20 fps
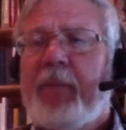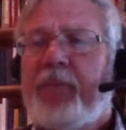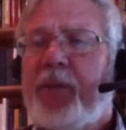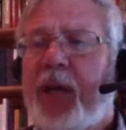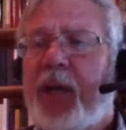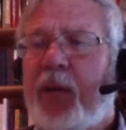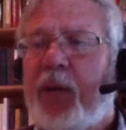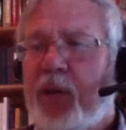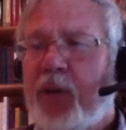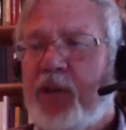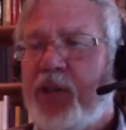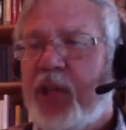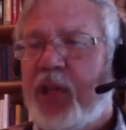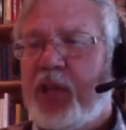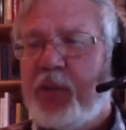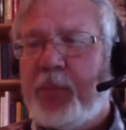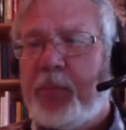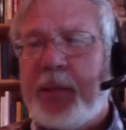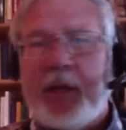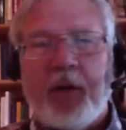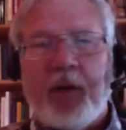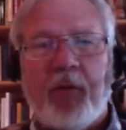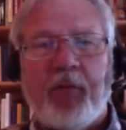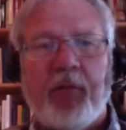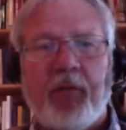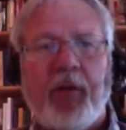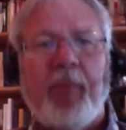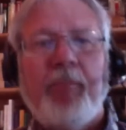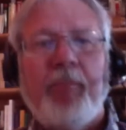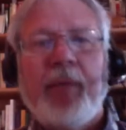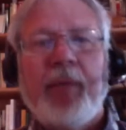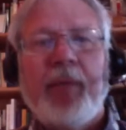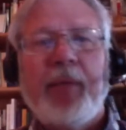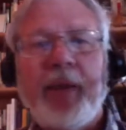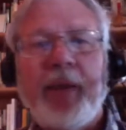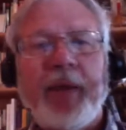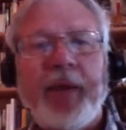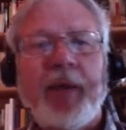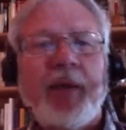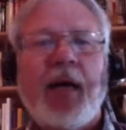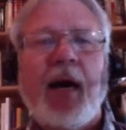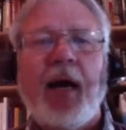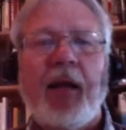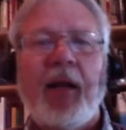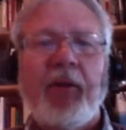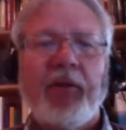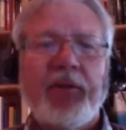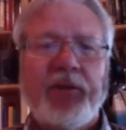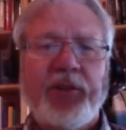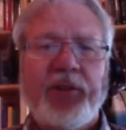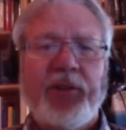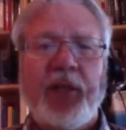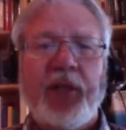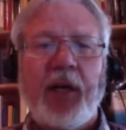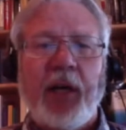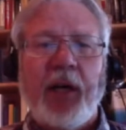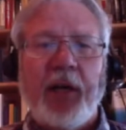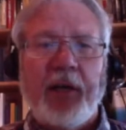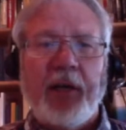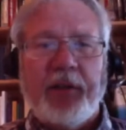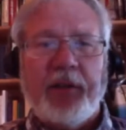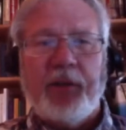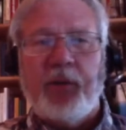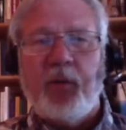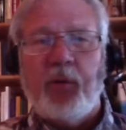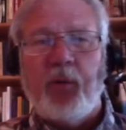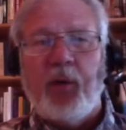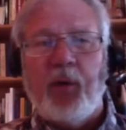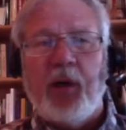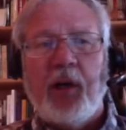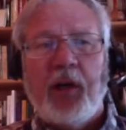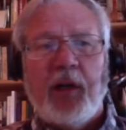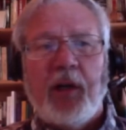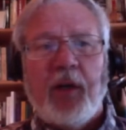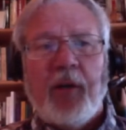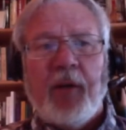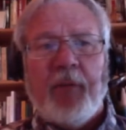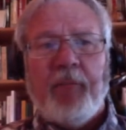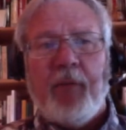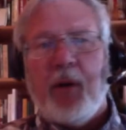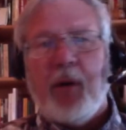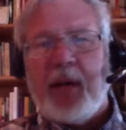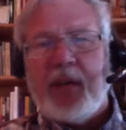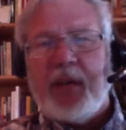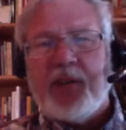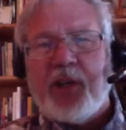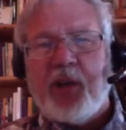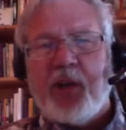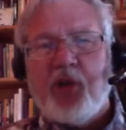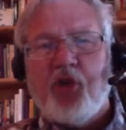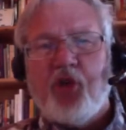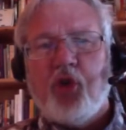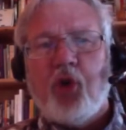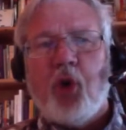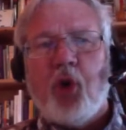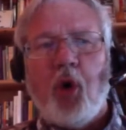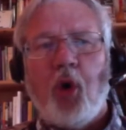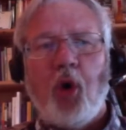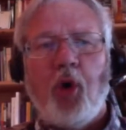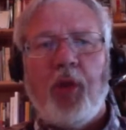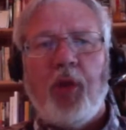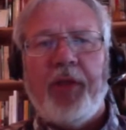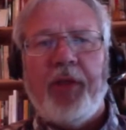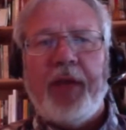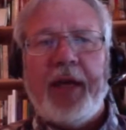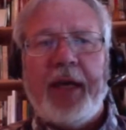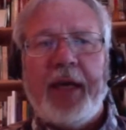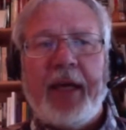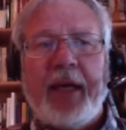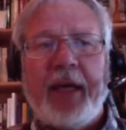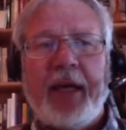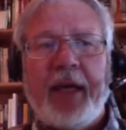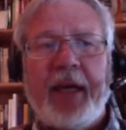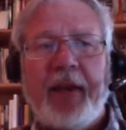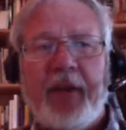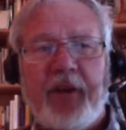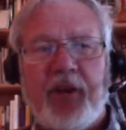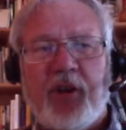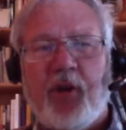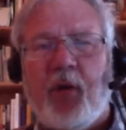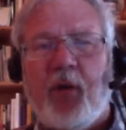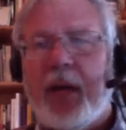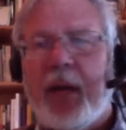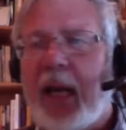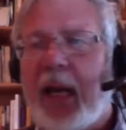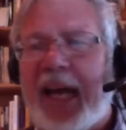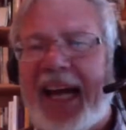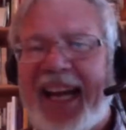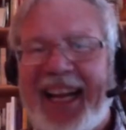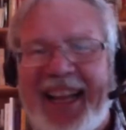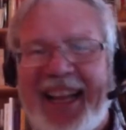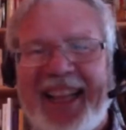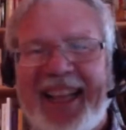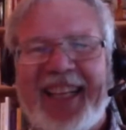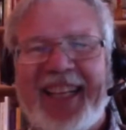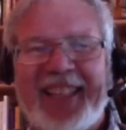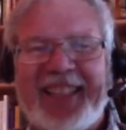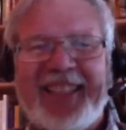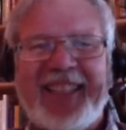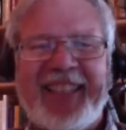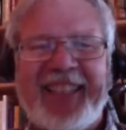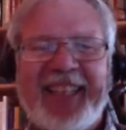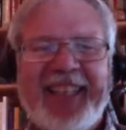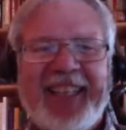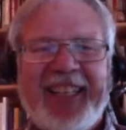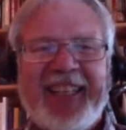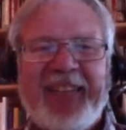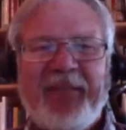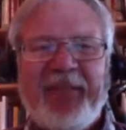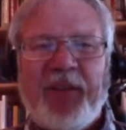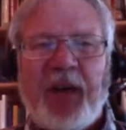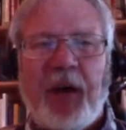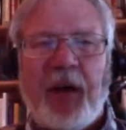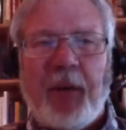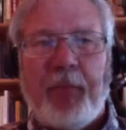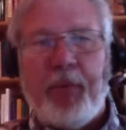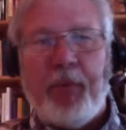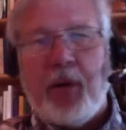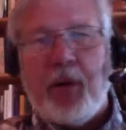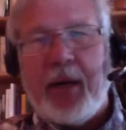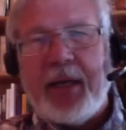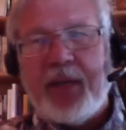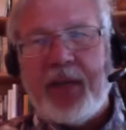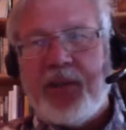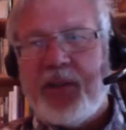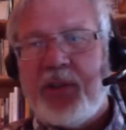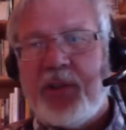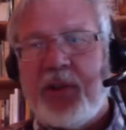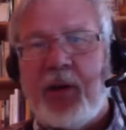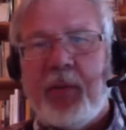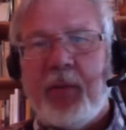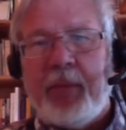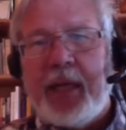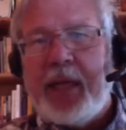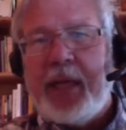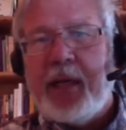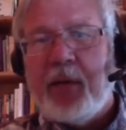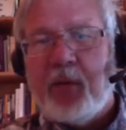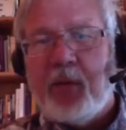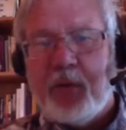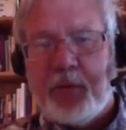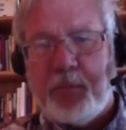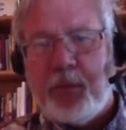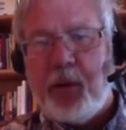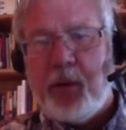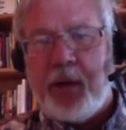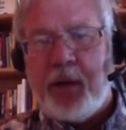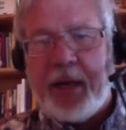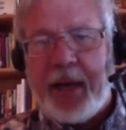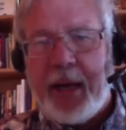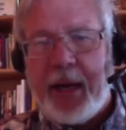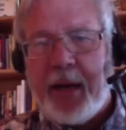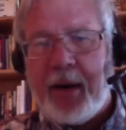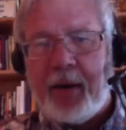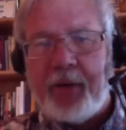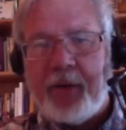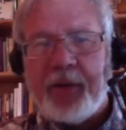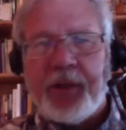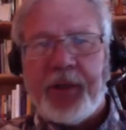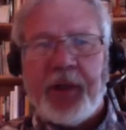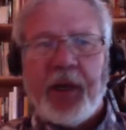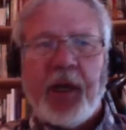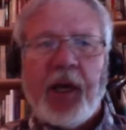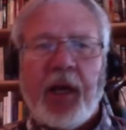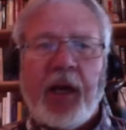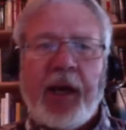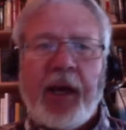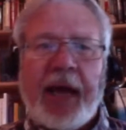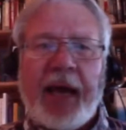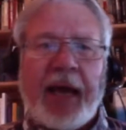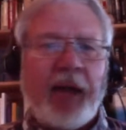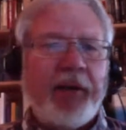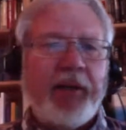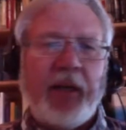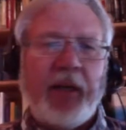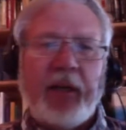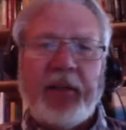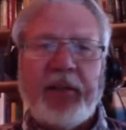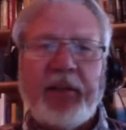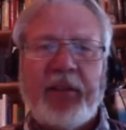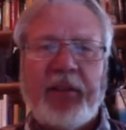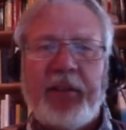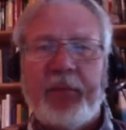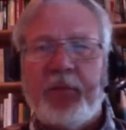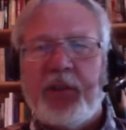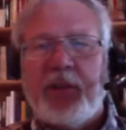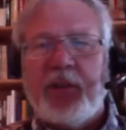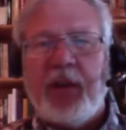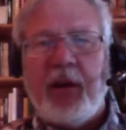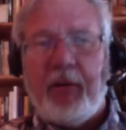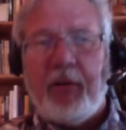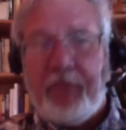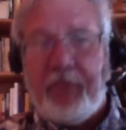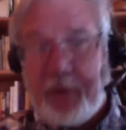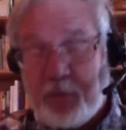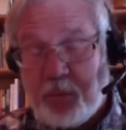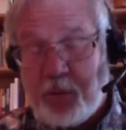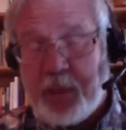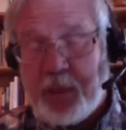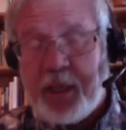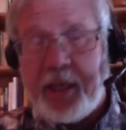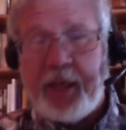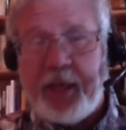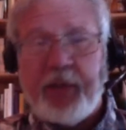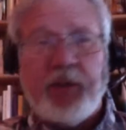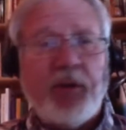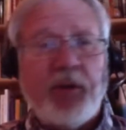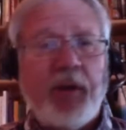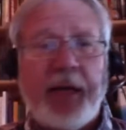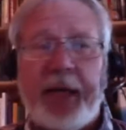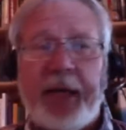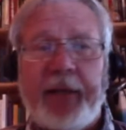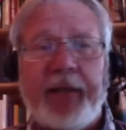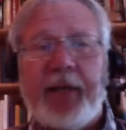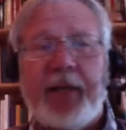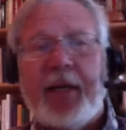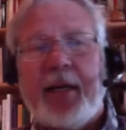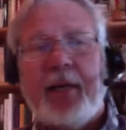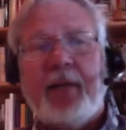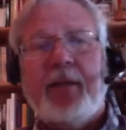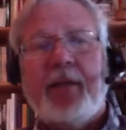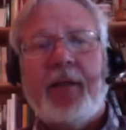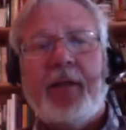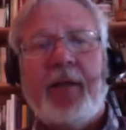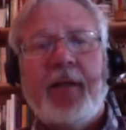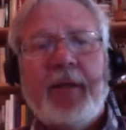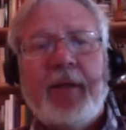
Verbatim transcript: in which they spent over a billion dollars uh, to uh, more or less control the the storyline that uh, our press, our media was putting out. Allen Dulles himself, as we'll get into, had had uh,